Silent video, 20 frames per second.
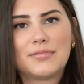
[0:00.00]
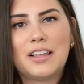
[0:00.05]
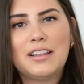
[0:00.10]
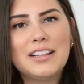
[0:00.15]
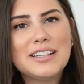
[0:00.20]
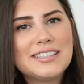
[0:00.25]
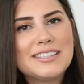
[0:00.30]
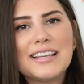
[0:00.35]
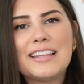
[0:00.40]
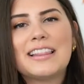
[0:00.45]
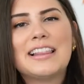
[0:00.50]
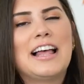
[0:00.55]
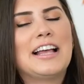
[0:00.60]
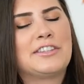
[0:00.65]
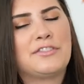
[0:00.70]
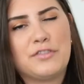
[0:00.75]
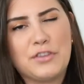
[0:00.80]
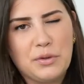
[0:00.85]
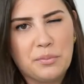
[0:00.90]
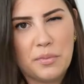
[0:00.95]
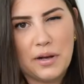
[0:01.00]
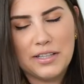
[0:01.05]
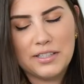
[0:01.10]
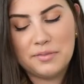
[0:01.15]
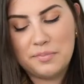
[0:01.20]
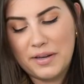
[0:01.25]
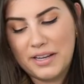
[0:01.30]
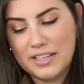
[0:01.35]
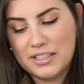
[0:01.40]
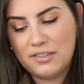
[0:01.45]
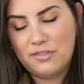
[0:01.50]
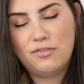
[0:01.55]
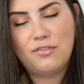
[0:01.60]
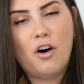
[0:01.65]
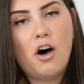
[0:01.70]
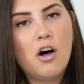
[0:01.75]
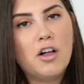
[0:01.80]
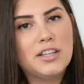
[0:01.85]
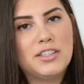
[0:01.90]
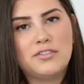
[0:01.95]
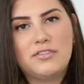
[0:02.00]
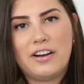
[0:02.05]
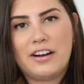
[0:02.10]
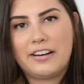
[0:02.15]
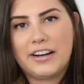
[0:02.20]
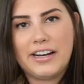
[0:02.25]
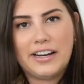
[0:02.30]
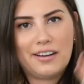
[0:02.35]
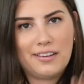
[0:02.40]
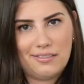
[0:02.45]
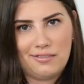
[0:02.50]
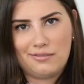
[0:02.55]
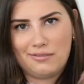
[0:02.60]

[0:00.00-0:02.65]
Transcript: let's say the last few months, because fall is very,